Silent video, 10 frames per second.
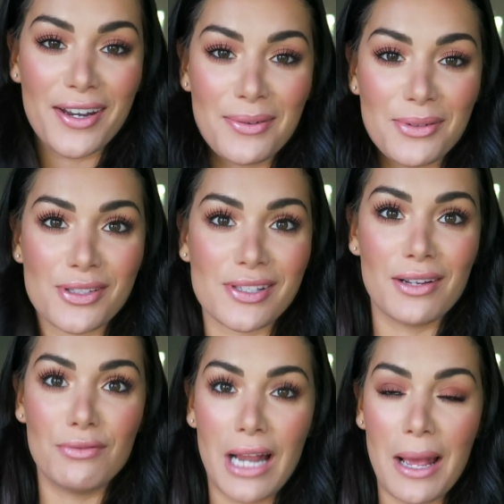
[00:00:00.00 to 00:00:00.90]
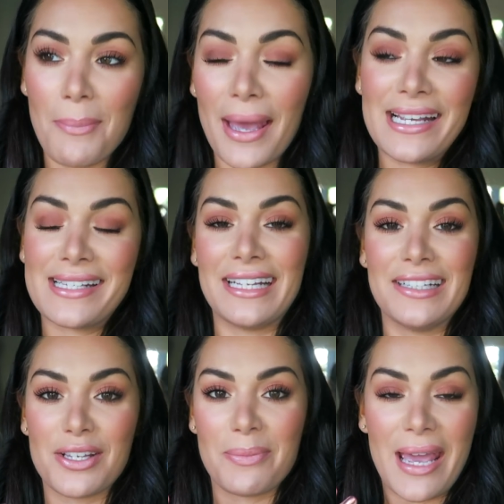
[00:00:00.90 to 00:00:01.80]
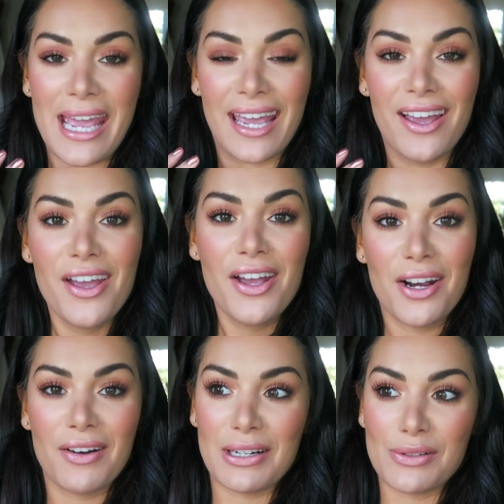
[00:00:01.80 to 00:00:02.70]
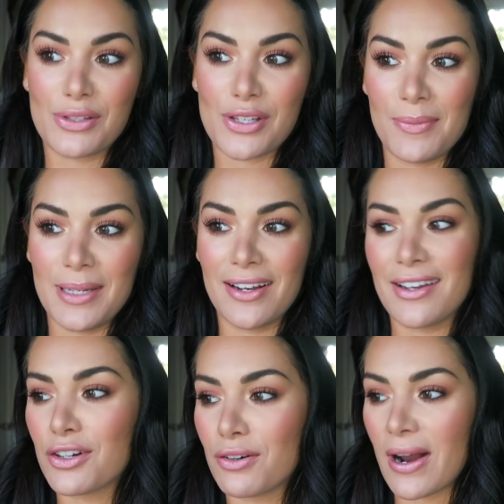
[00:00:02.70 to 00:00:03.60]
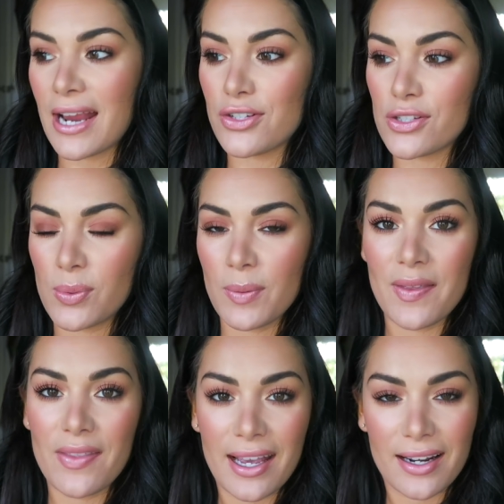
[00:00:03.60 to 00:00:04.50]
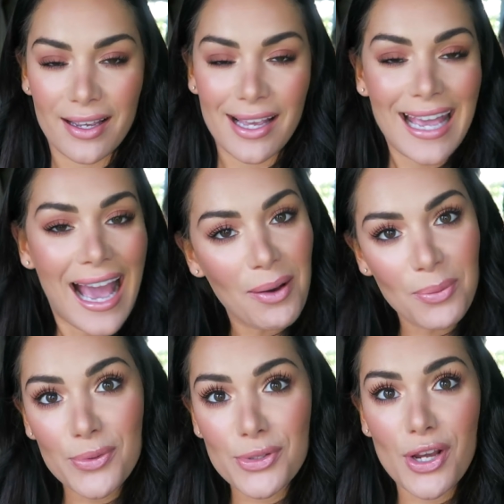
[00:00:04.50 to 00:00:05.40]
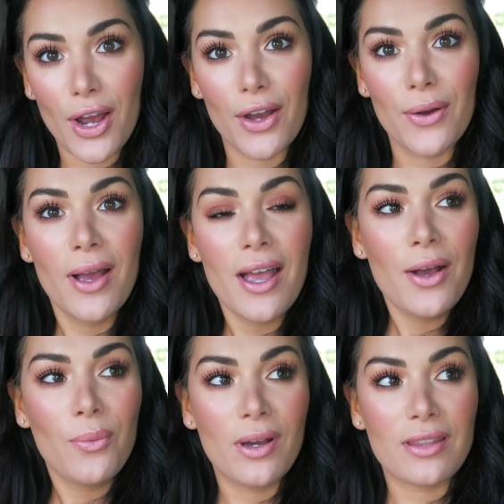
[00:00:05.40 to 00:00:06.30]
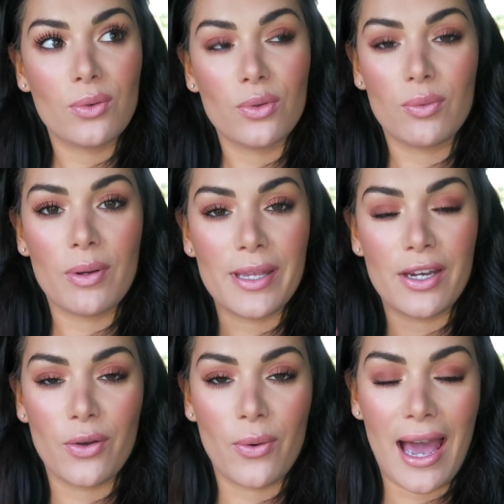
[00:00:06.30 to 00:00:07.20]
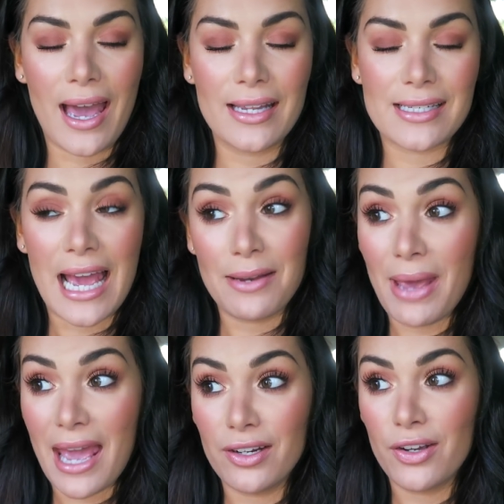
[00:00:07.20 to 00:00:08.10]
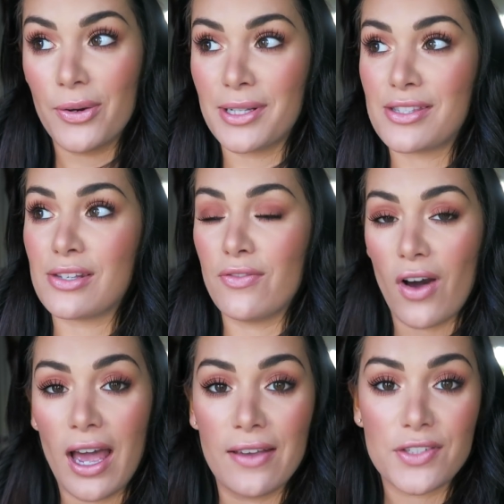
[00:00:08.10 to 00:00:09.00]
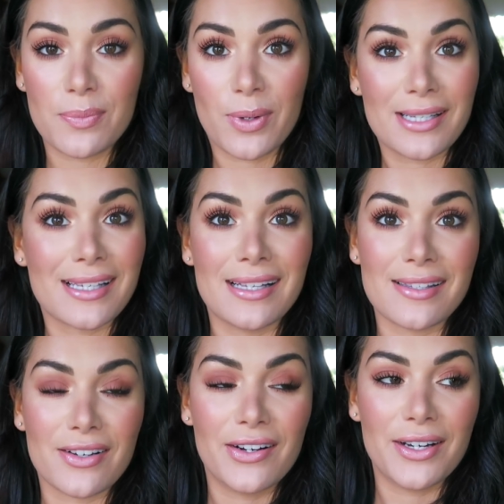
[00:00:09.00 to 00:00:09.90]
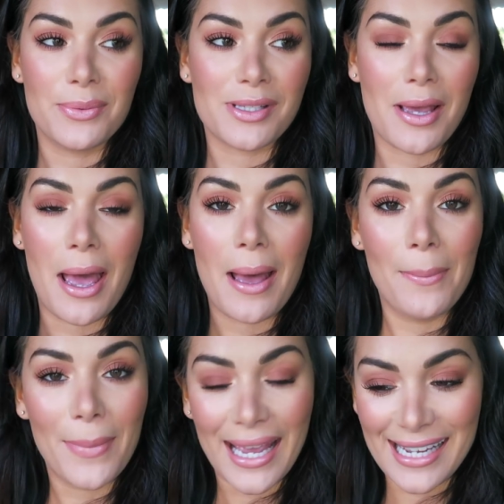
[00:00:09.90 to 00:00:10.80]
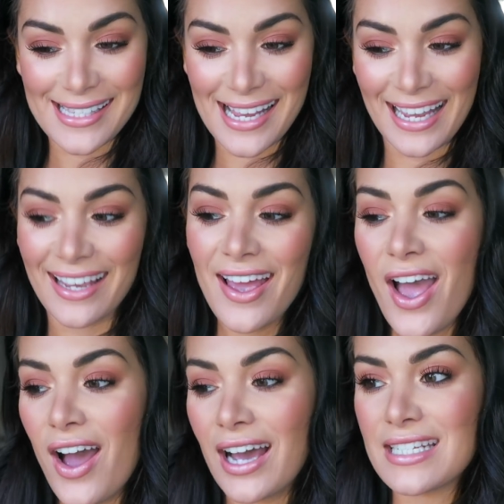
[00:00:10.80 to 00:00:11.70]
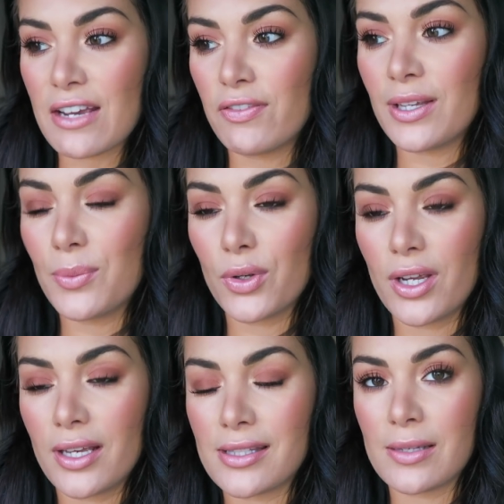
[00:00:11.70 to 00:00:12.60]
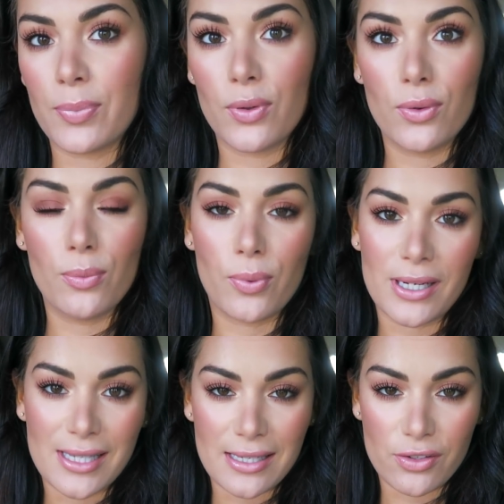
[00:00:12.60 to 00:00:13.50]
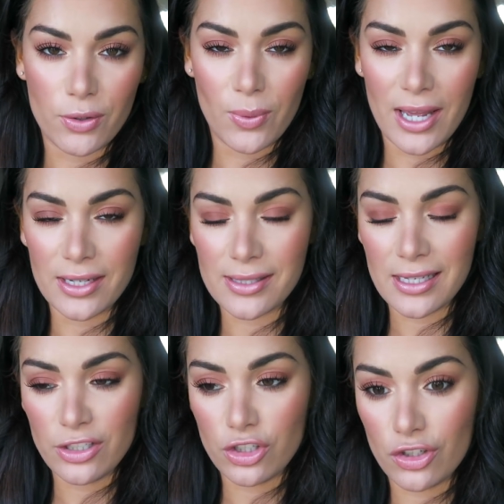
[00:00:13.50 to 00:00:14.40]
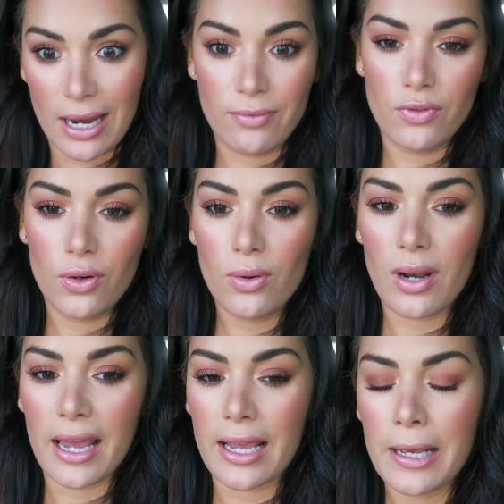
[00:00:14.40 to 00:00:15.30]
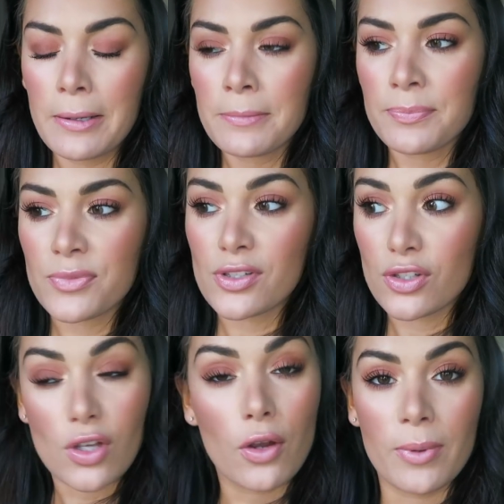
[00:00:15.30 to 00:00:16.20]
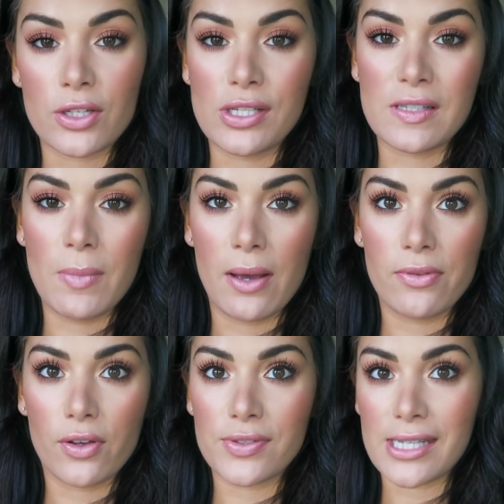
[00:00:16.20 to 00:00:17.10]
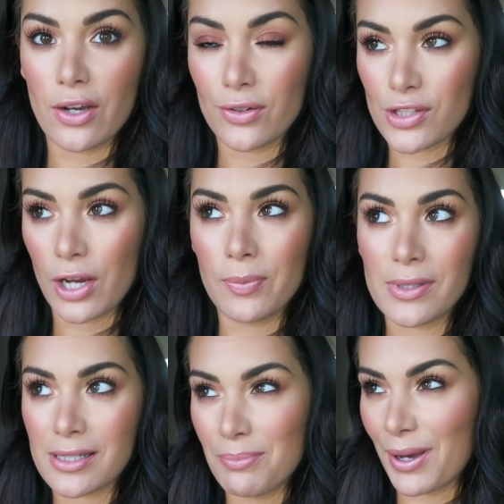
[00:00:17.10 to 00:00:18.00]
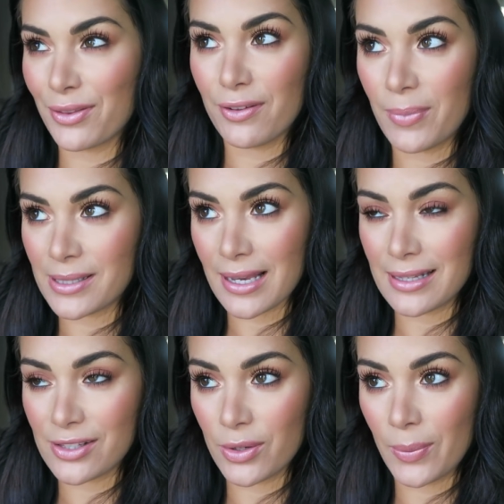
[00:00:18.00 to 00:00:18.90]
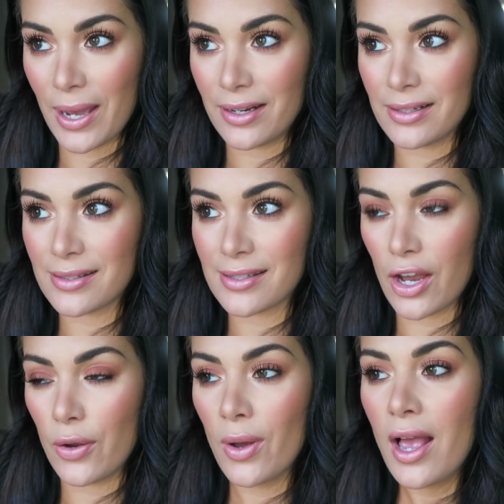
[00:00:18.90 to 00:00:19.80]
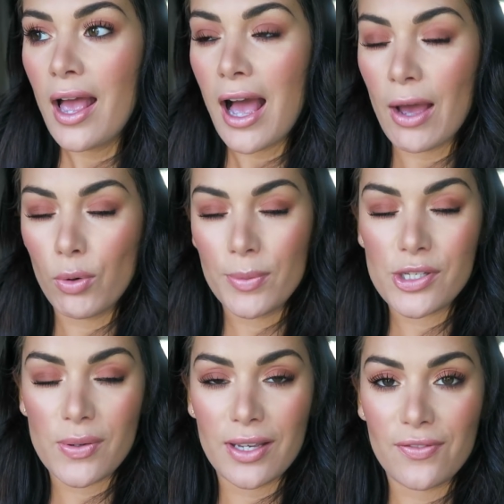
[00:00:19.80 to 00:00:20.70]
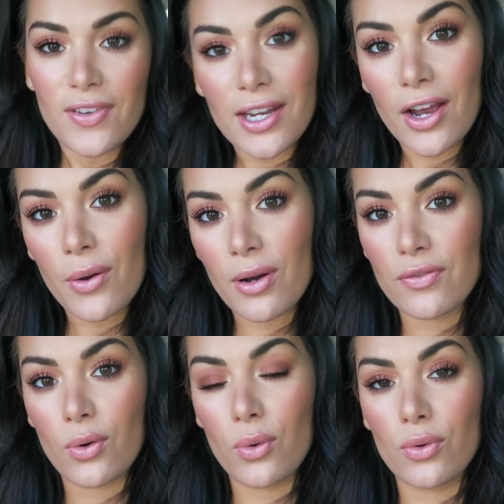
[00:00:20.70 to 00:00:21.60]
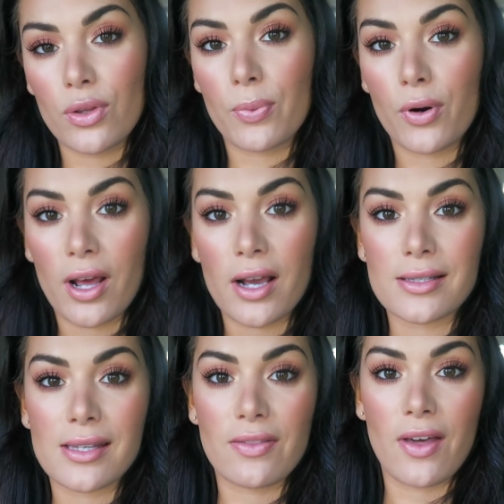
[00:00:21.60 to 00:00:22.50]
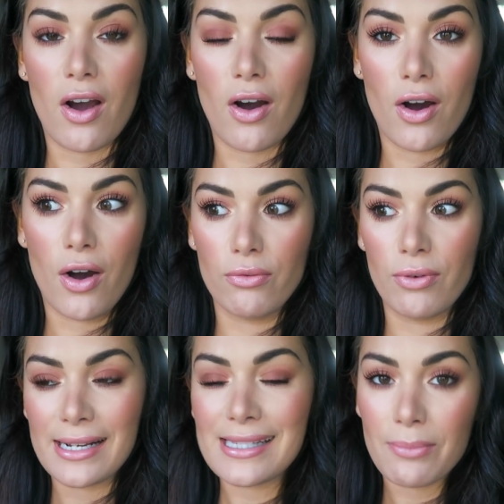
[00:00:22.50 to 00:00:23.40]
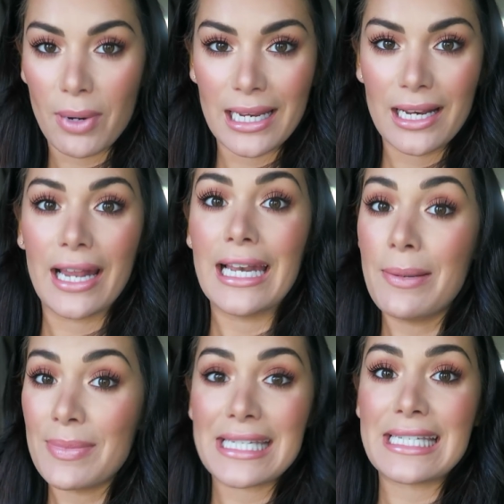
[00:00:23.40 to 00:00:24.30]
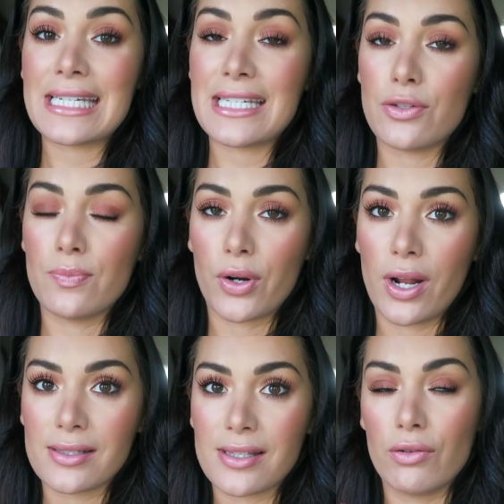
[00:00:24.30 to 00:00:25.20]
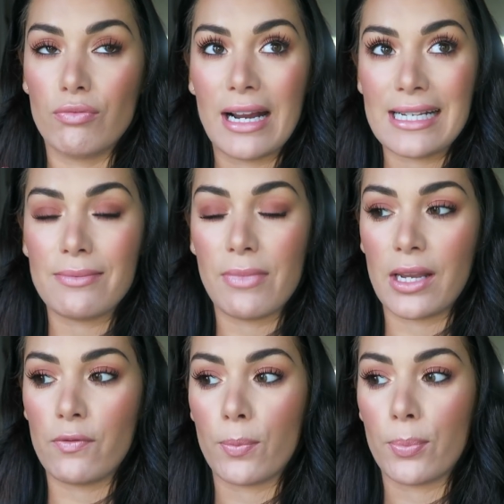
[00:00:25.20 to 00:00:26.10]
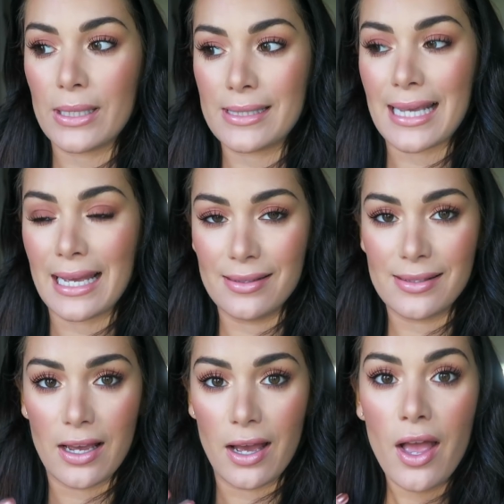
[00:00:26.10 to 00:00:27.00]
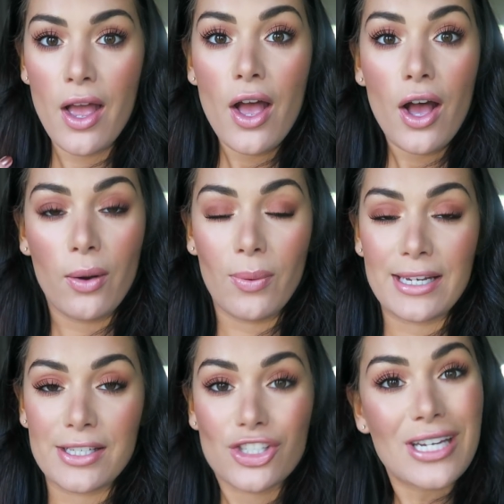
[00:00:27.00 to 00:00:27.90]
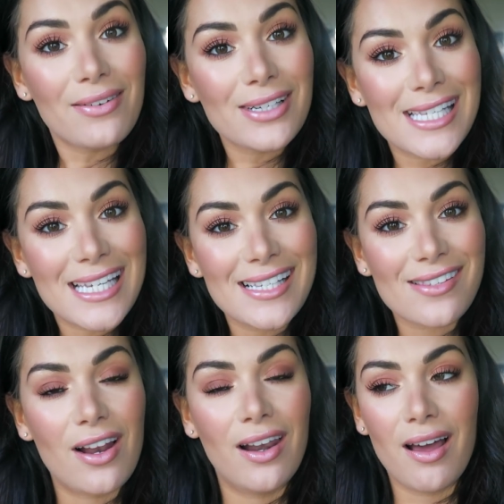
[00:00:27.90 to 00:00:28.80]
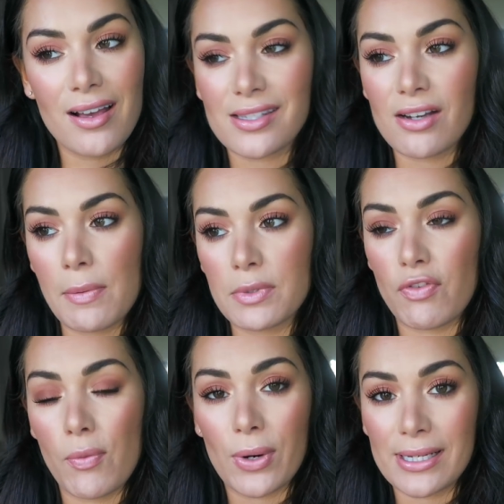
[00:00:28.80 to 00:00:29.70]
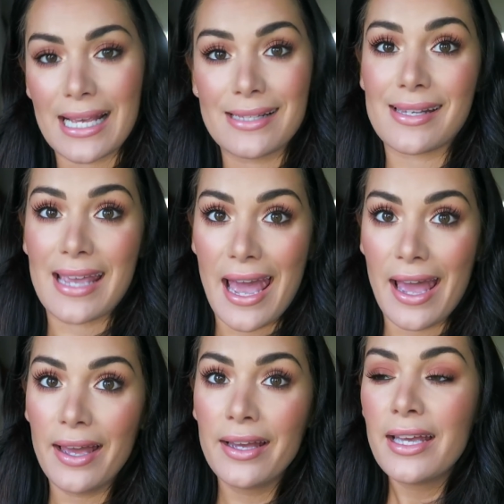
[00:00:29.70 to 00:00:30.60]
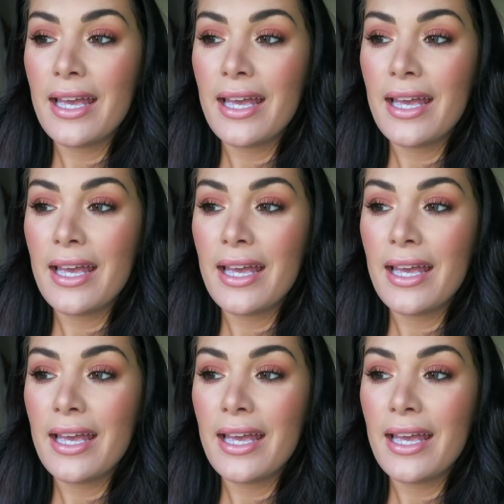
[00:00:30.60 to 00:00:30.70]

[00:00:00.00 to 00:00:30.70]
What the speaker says: It was amazing to be around so many like courageous women. They had like a catwalk show with all the women who had, and men who had, survived breast cancer, and it was amazing. I definitely want to support breast cancer awareness in general, like so much this month. Obviously October is the month of breast cancer awareness, so I will be doing a video of all the products that are raising money, like limited edition products that are raising money for breast cancer awareness charities. Last night was for Breast Cancer Care,